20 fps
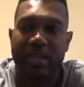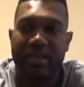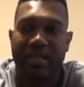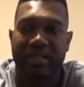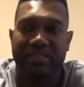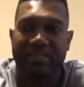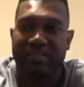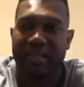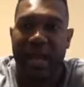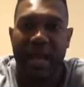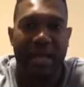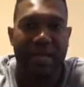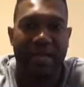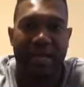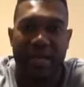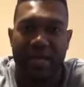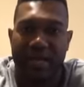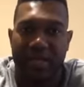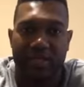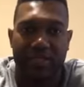that is not
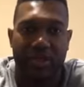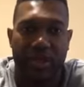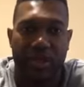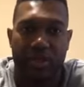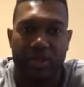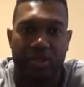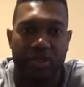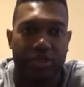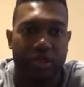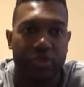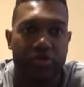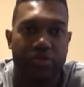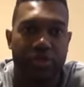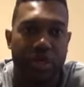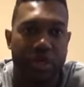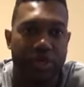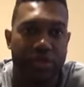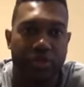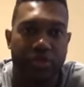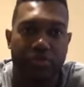necessarily
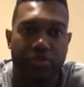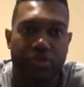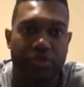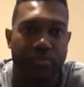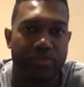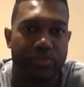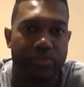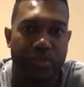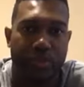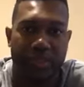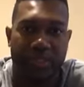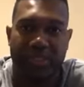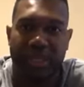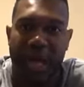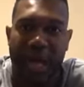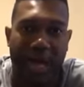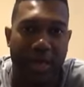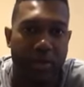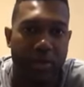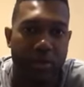associated to some sort of
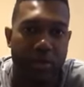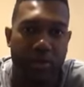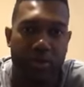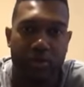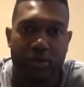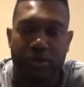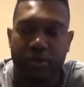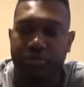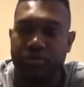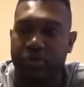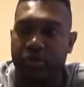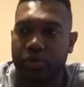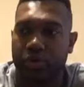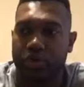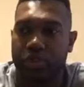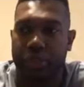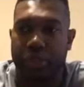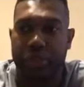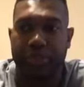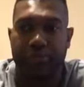title or some sort
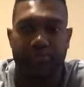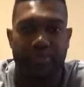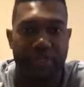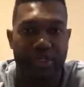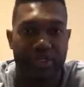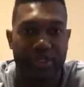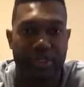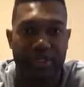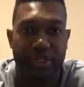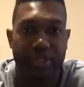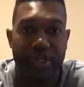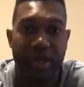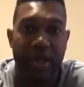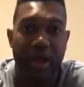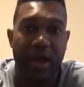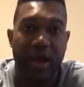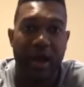of church position.